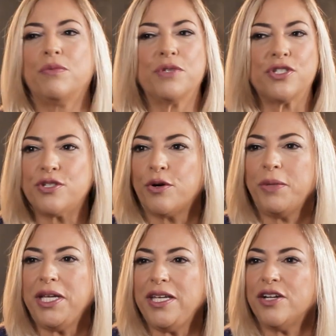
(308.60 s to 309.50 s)
from so
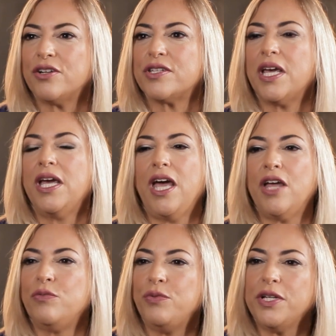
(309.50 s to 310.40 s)
many years
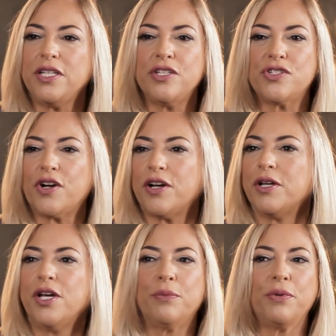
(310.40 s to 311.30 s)
and really start
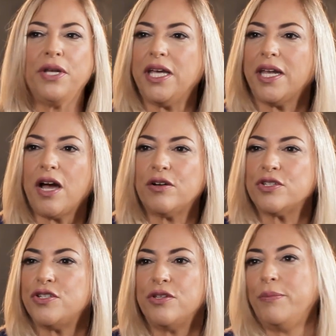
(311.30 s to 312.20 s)
putting it
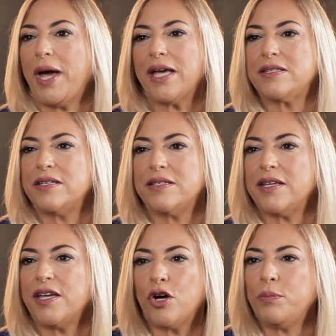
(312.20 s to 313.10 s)
out to the
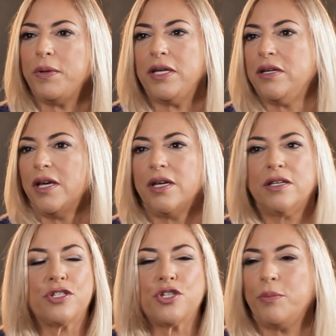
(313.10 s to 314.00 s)
masses and helping
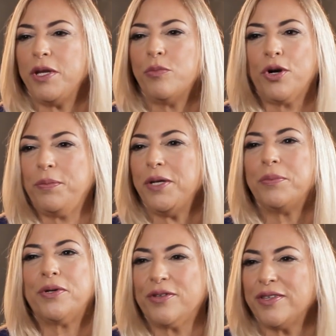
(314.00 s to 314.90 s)
so many more
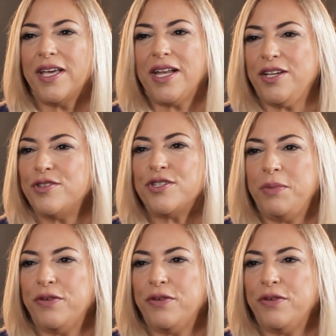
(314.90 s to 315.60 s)
people than I used to